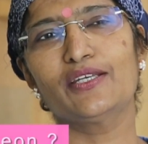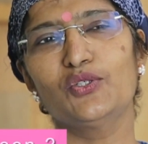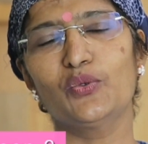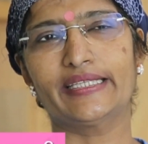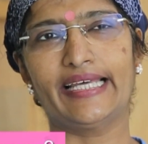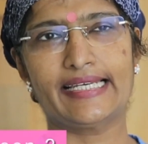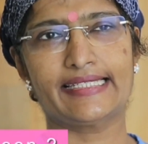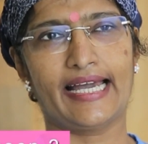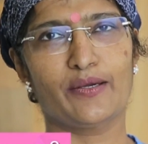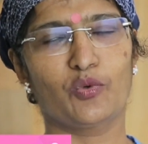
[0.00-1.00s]
I knew at
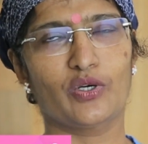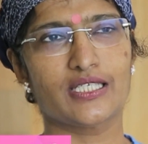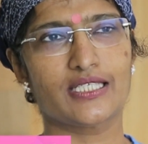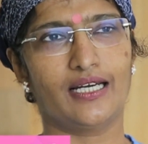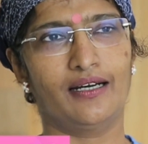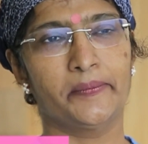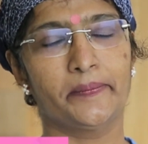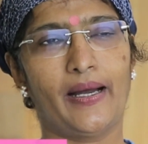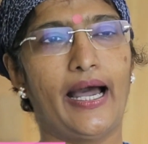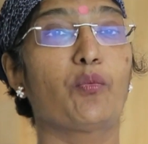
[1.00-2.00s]
that time was
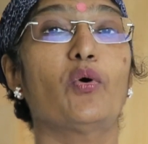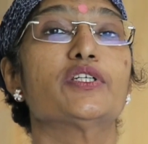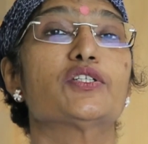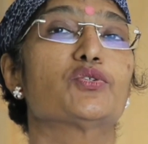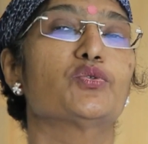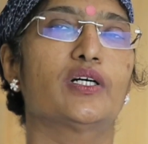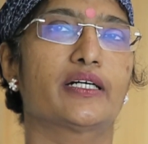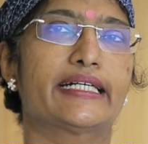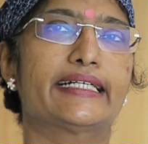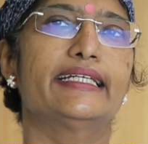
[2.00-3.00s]
I wanted to do
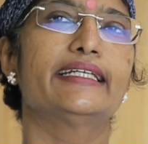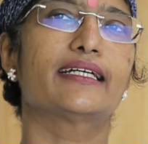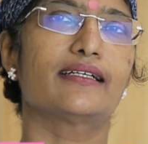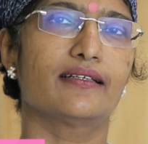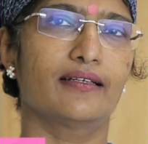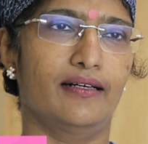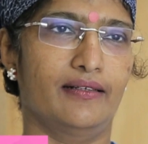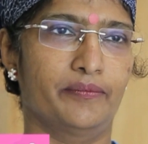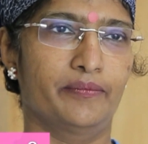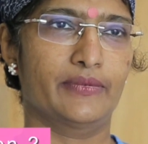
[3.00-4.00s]
a
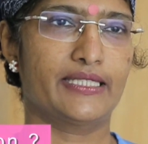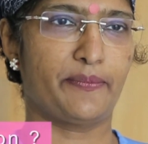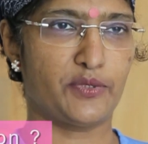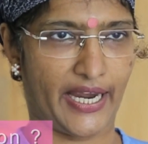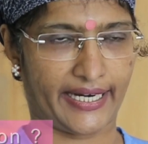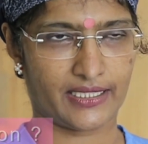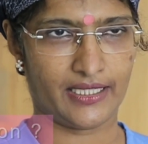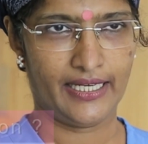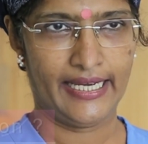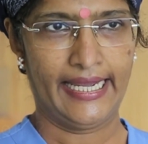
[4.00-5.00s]
clinical
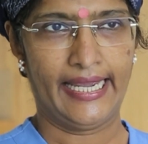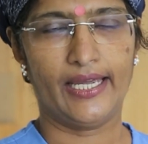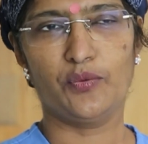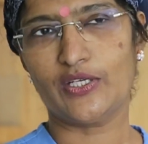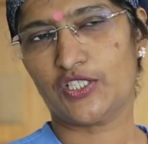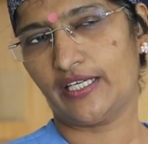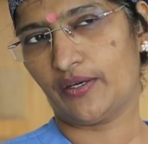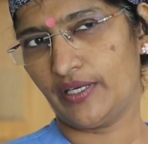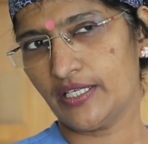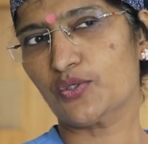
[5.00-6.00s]
subject in which
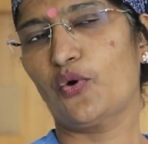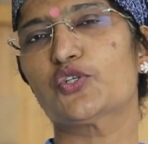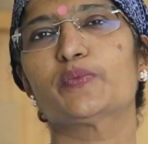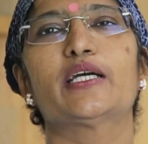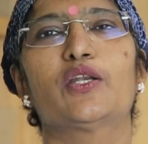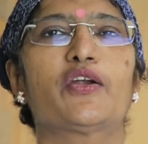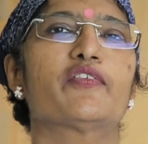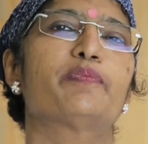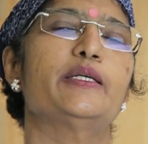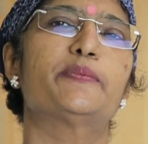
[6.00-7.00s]
there is going to be a lot
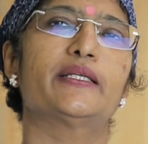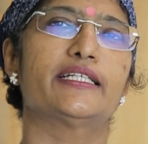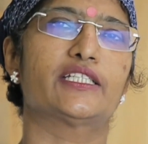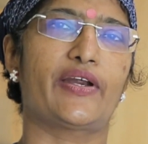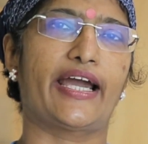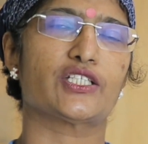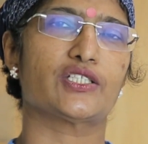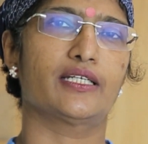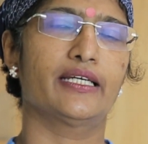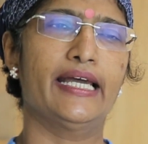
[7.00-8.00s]
of people
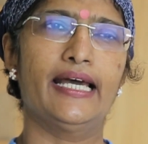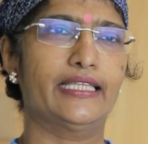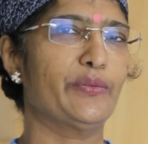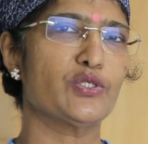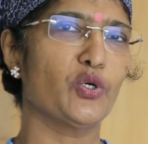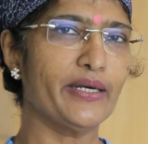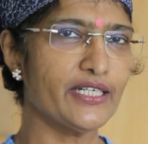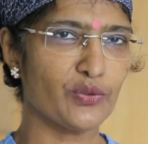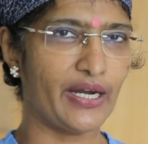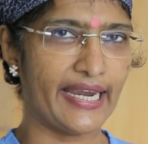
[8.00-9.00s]
interaction. There was
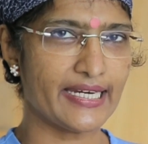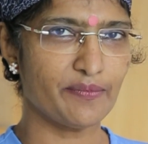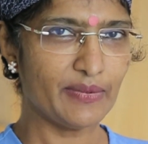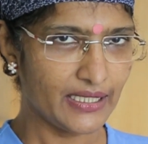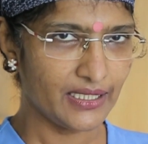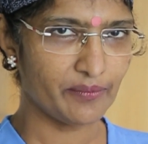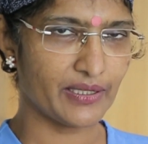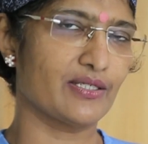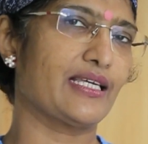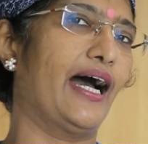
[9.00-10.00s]
nobody to guide me
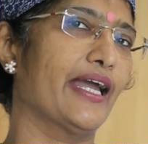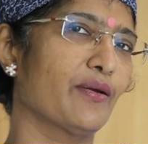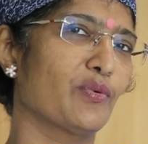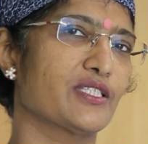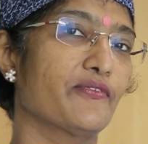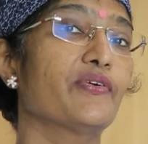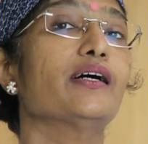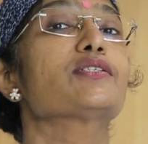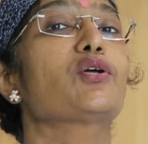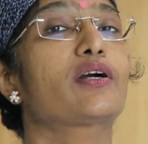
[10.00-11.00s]
because I was the
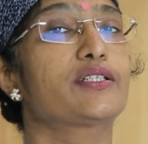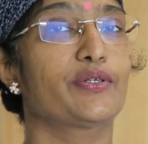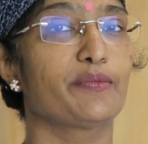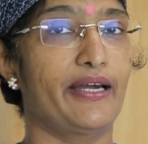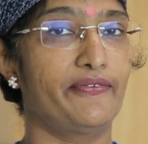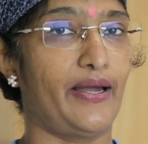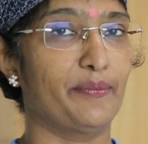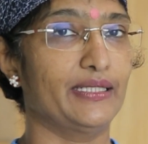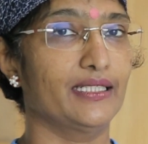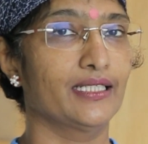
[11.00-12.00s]
first doctor in my
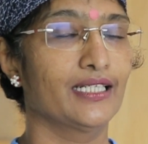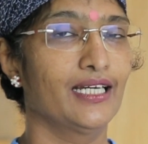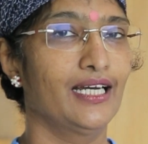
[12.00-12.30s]
family.